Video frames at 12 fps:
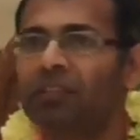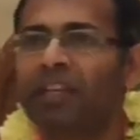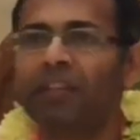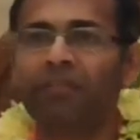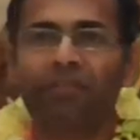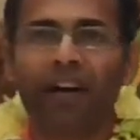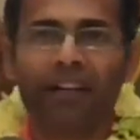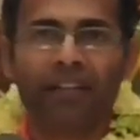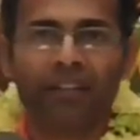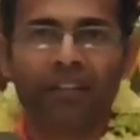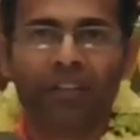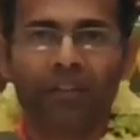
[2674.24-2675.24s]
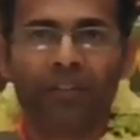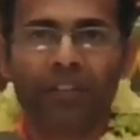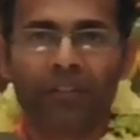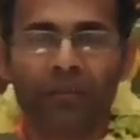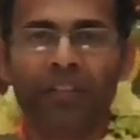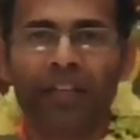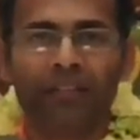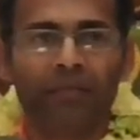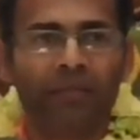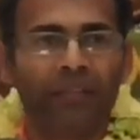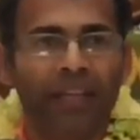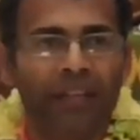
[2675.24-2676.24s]
So that fire of
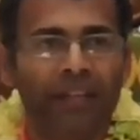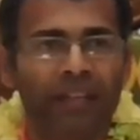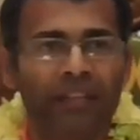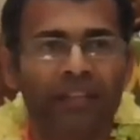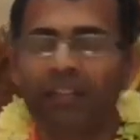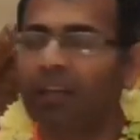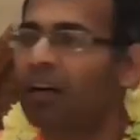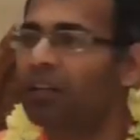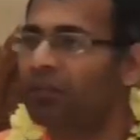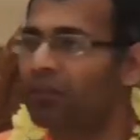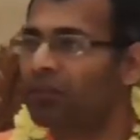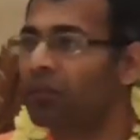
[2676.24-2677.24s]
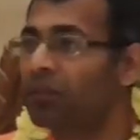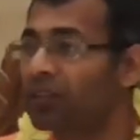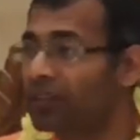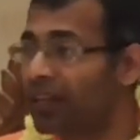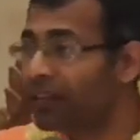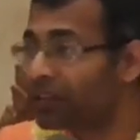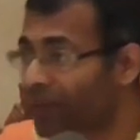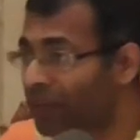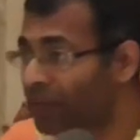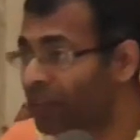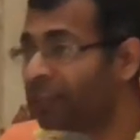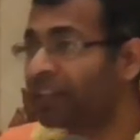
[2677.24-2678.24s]
enthusiasm, that is in the heart of devotees. That is
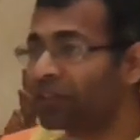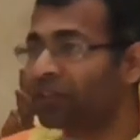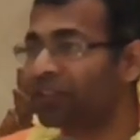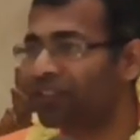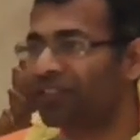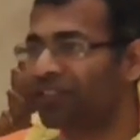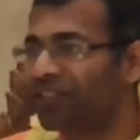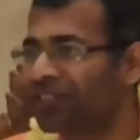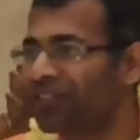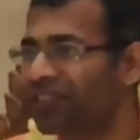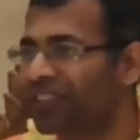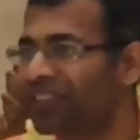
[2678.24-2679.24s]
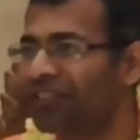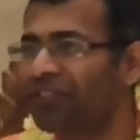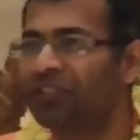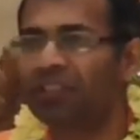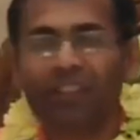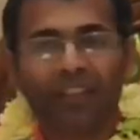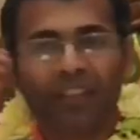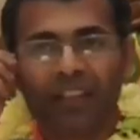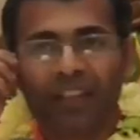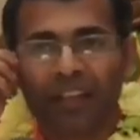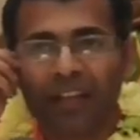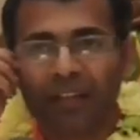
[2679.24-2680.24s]
why we need association of devotees, no?
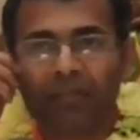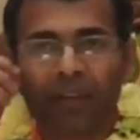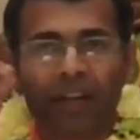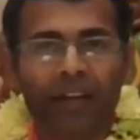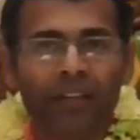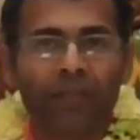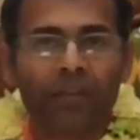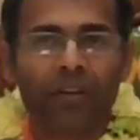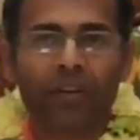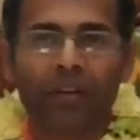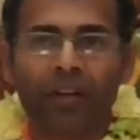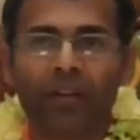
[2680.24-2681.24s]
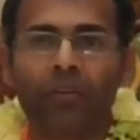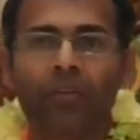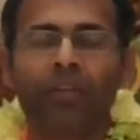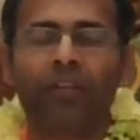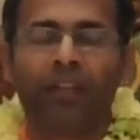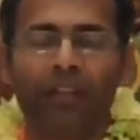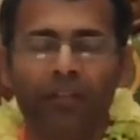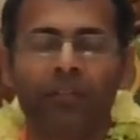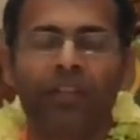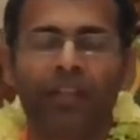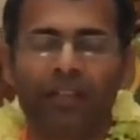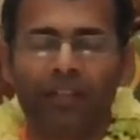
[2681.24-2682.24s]
Good
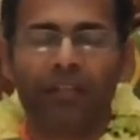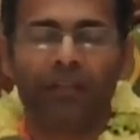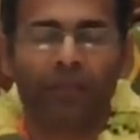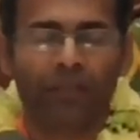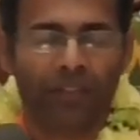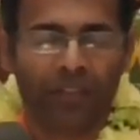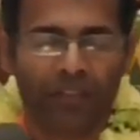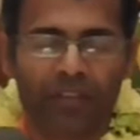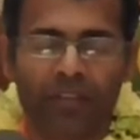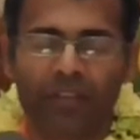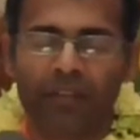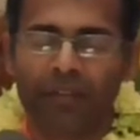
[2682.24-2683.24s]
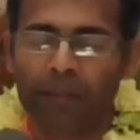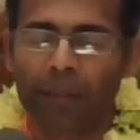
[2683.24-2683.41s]
enthusiastic devotees